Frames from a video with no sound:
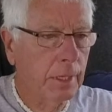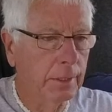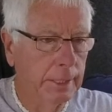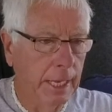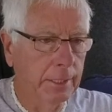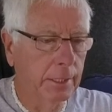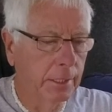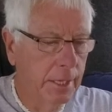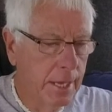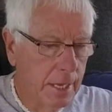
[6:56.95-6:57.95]
The other
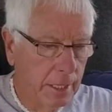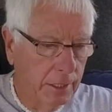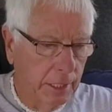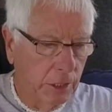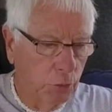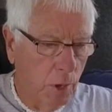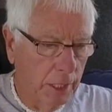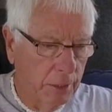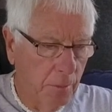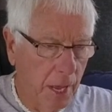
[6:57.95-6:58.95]
thing as well
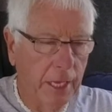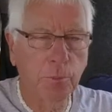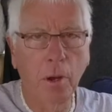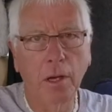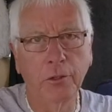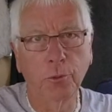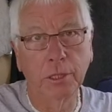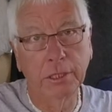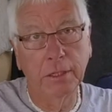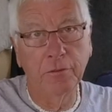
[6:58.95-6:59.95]
is my ex-partner
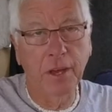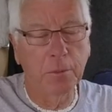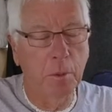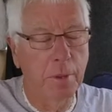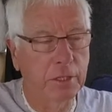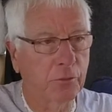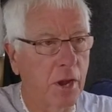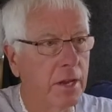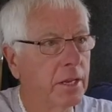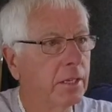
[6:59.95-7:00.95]
is still in fact my best
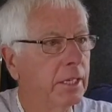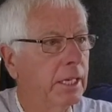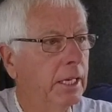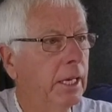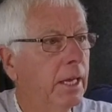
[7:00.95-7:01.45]
friend, Nikki.